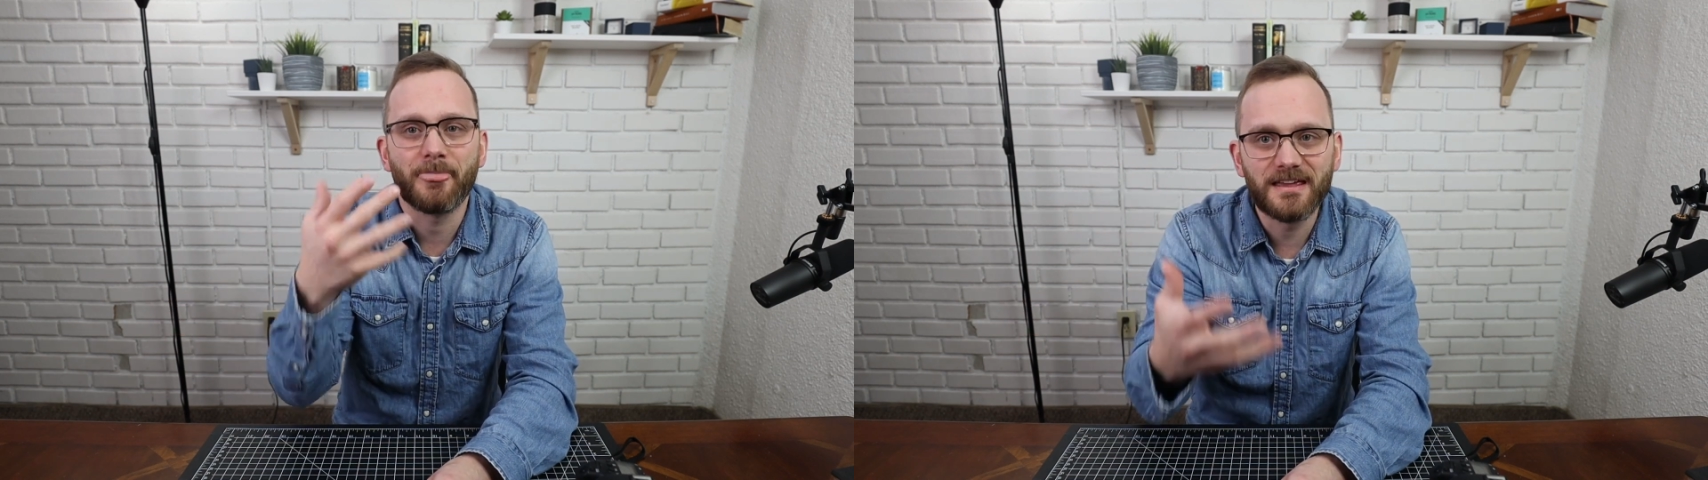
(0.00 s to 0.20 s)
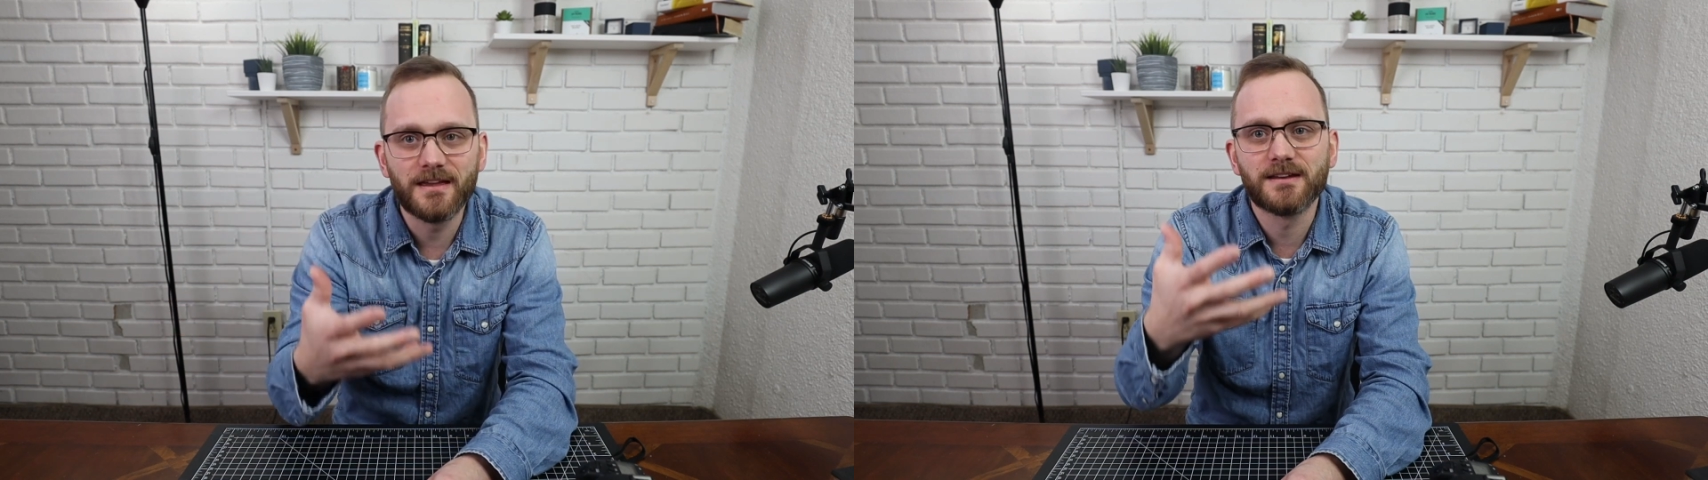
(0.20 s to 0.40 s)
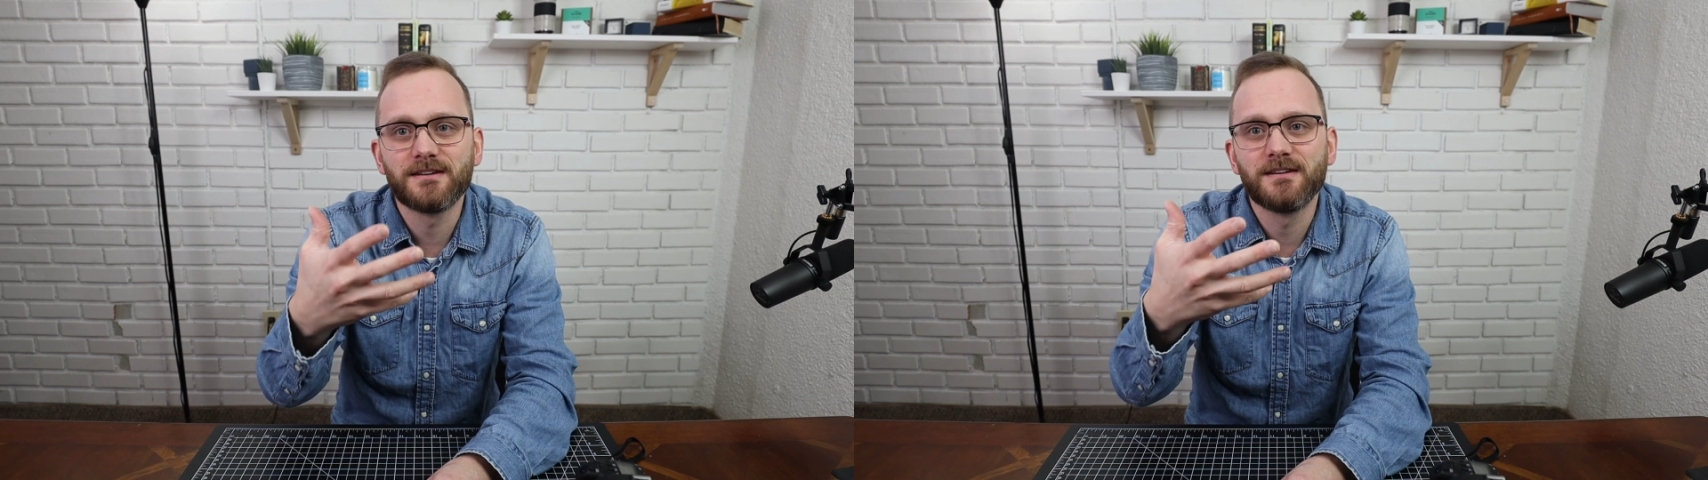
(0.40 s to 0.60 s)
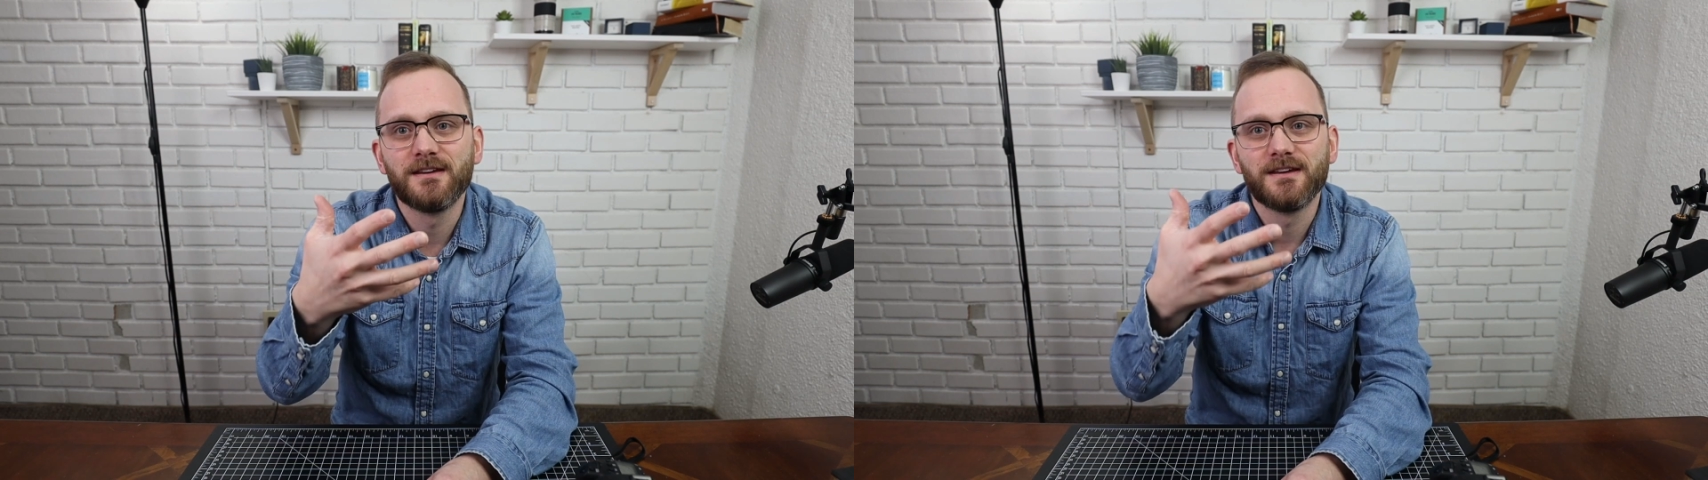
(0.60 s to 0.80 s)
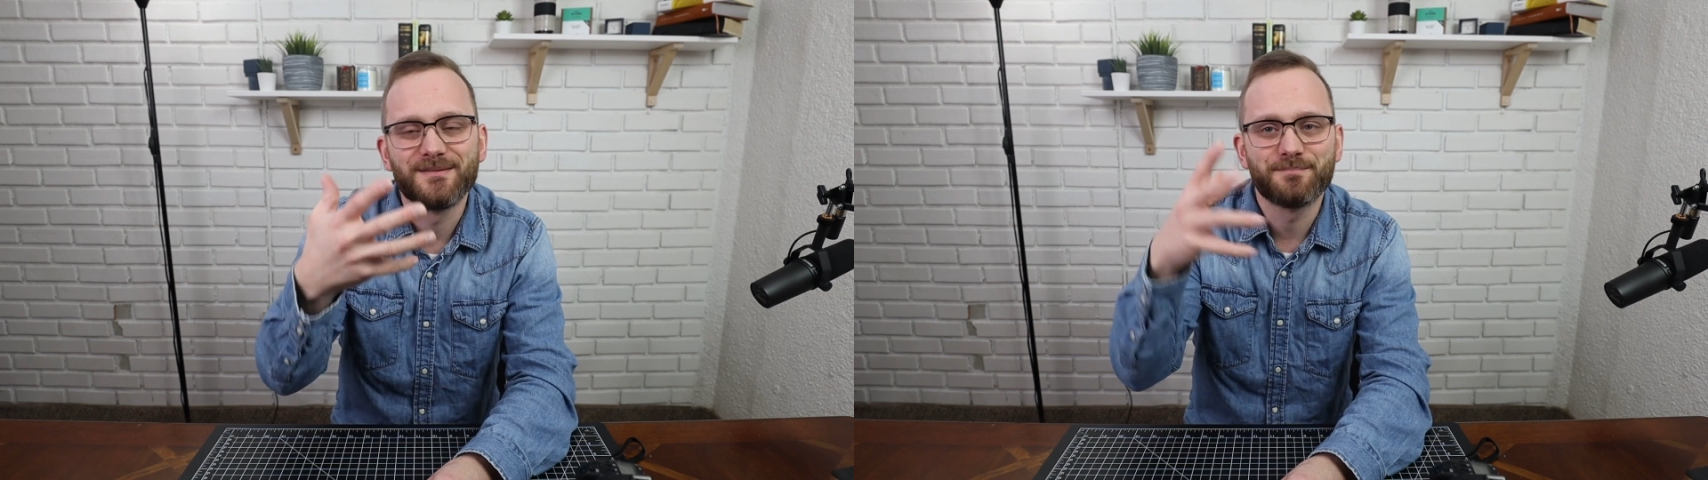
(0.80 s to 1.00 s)
in
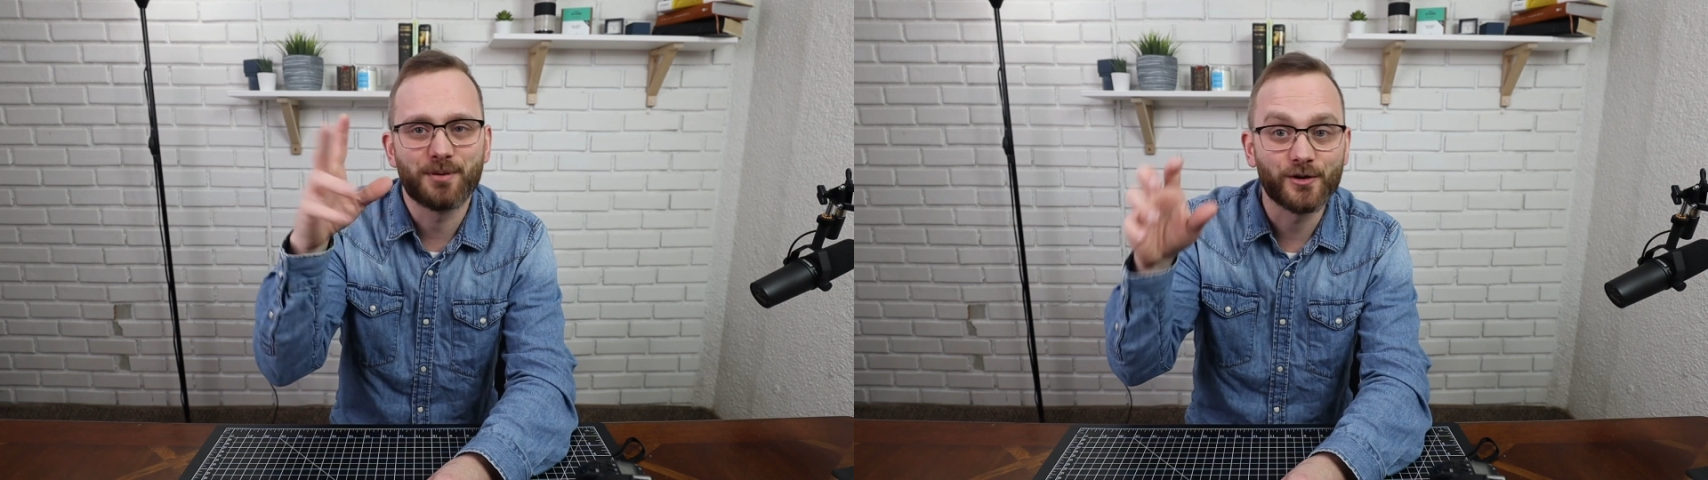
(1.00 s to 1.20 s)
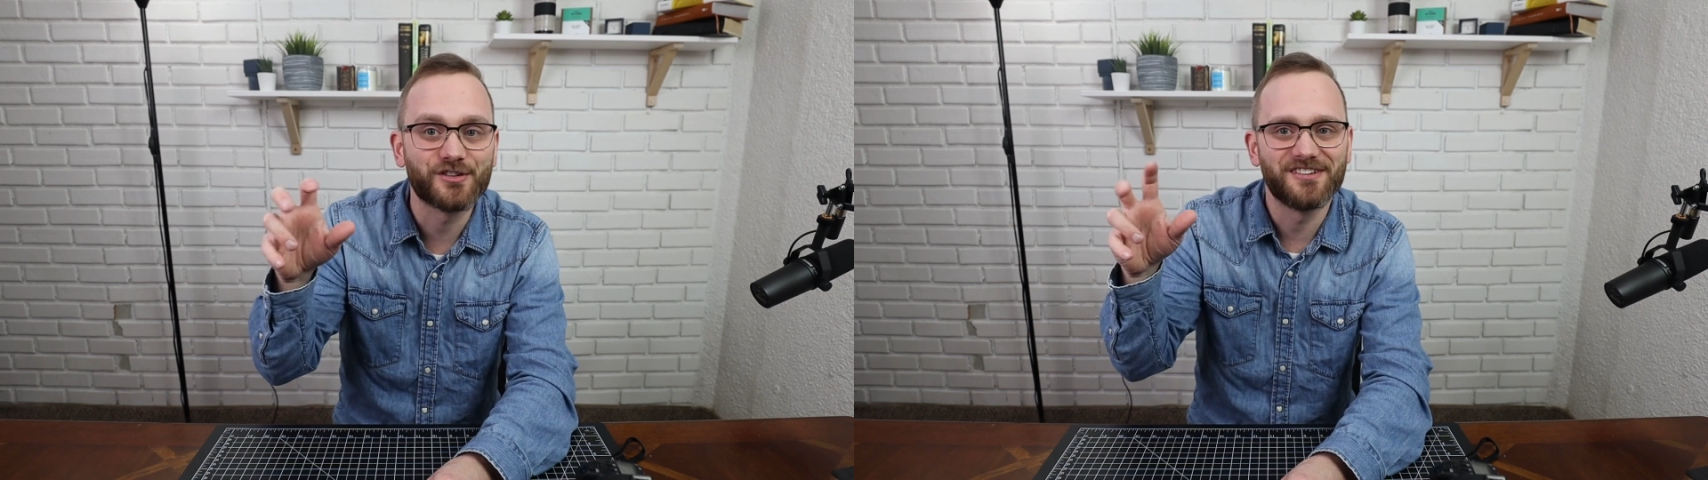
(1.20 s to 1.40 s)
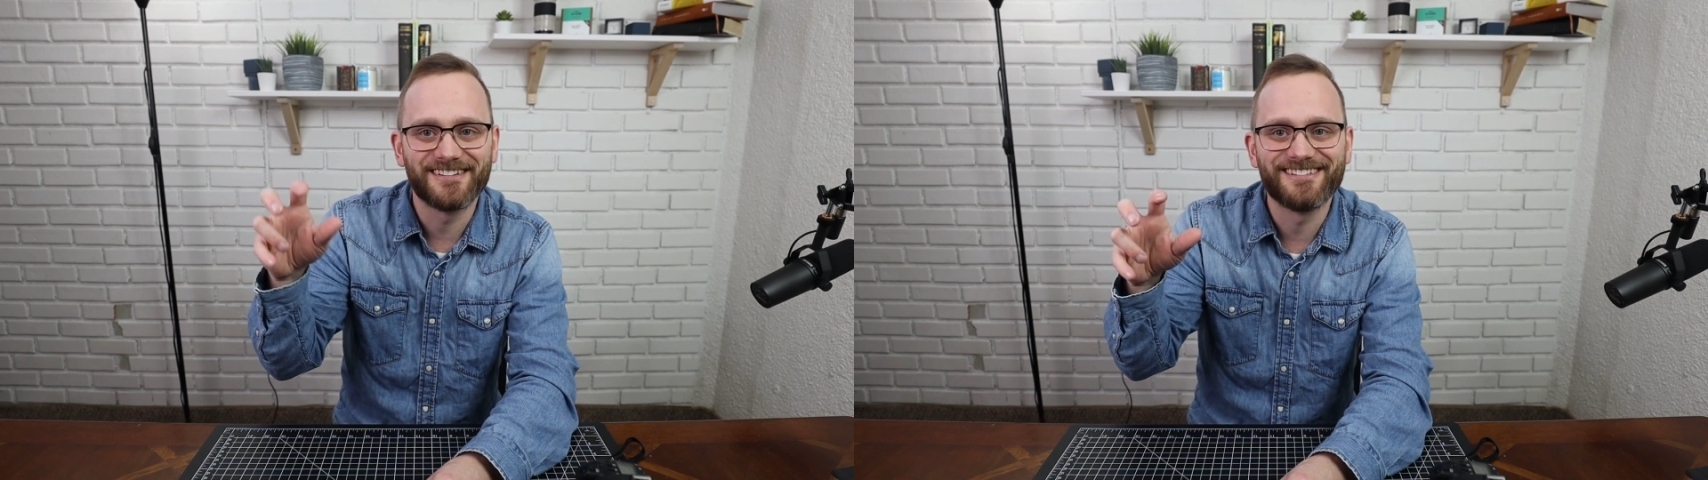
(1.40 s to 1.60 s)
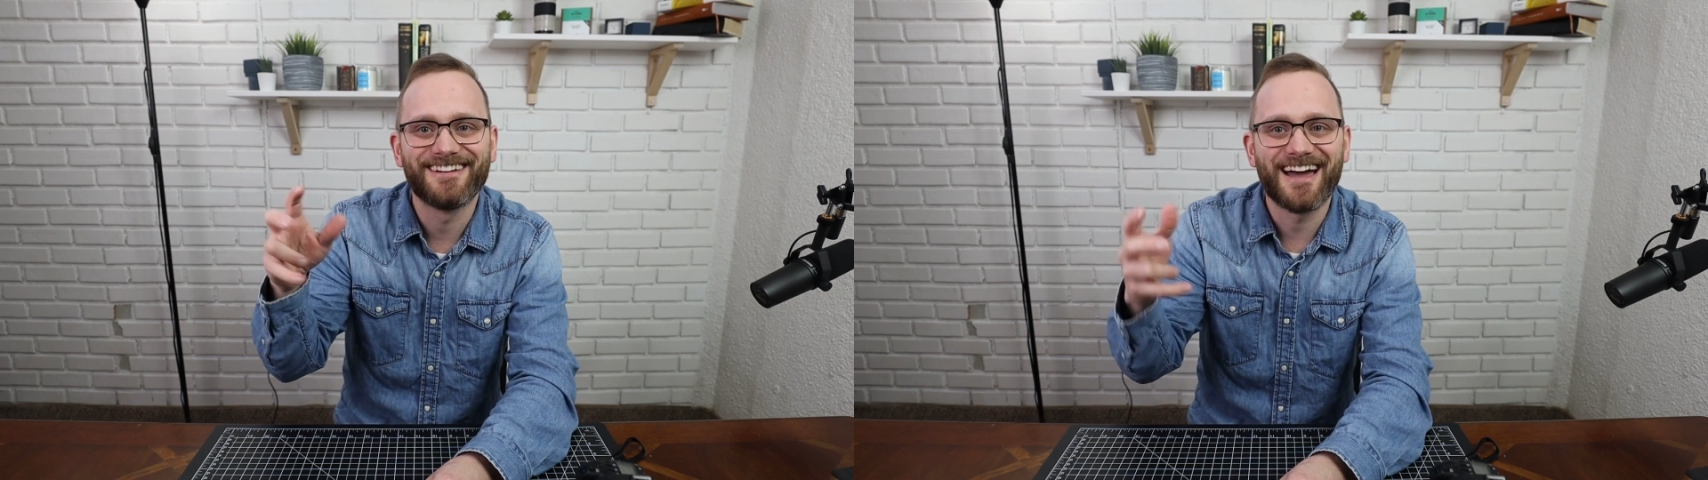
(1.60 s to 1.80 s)
person,